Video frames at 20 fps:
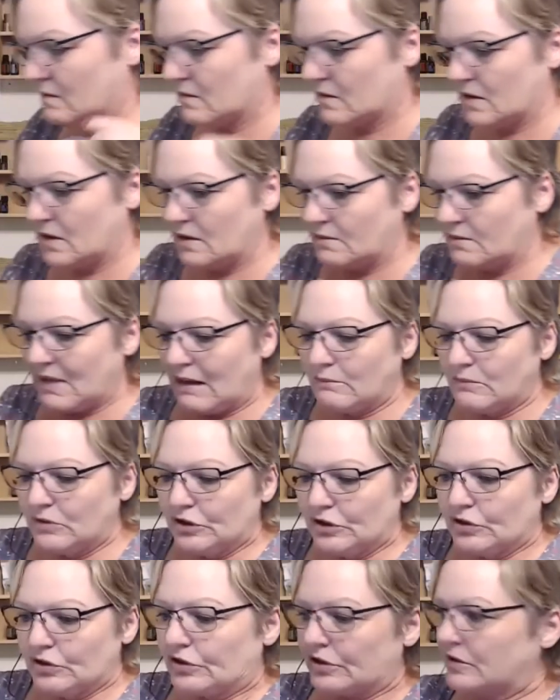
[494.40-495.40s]
In my
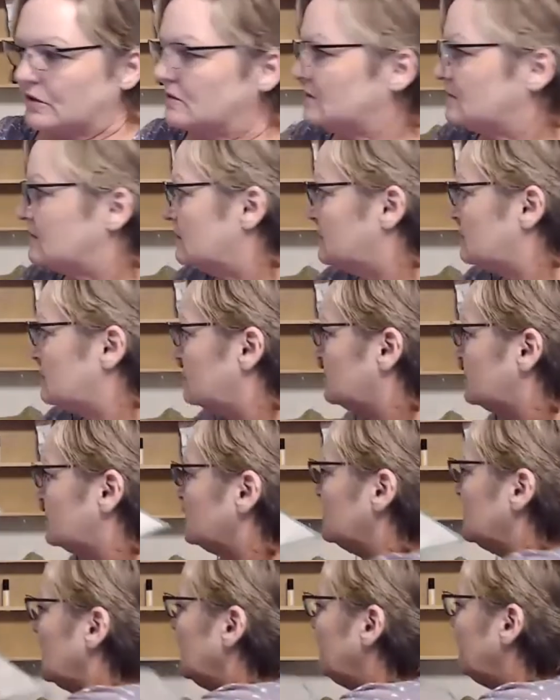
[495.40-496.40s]
book.
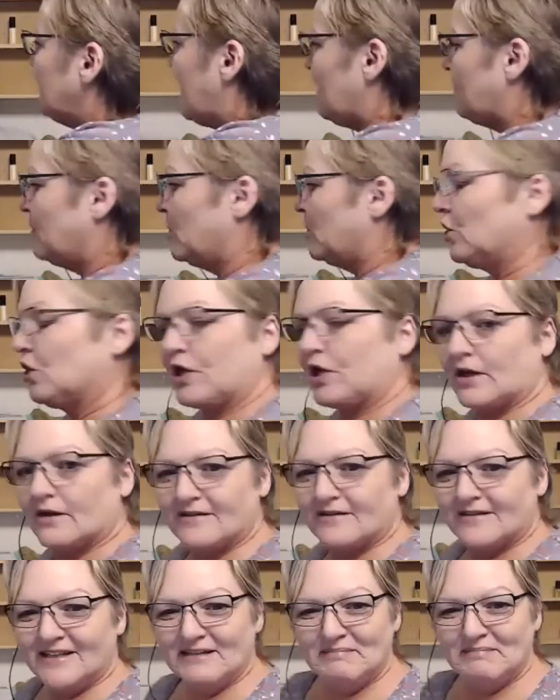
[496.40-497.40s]
In my book.
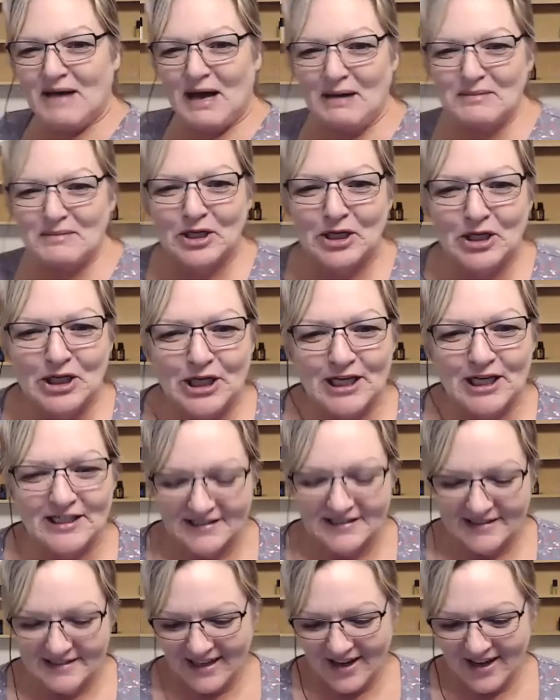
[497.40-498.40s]
In my book.
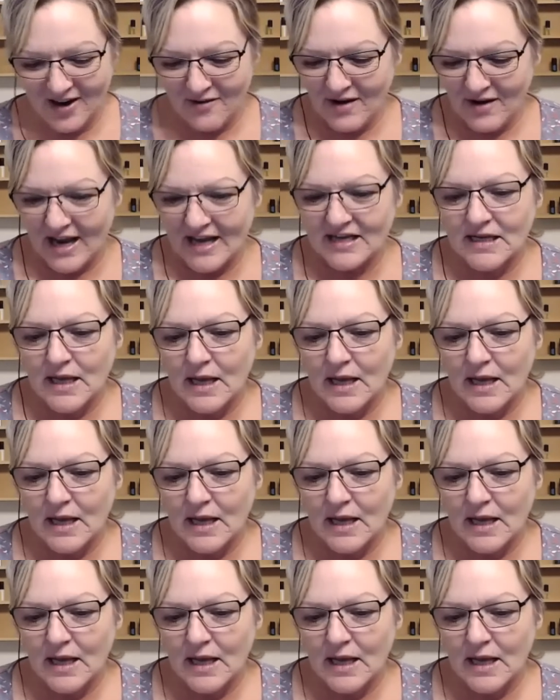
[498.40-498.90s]
All right.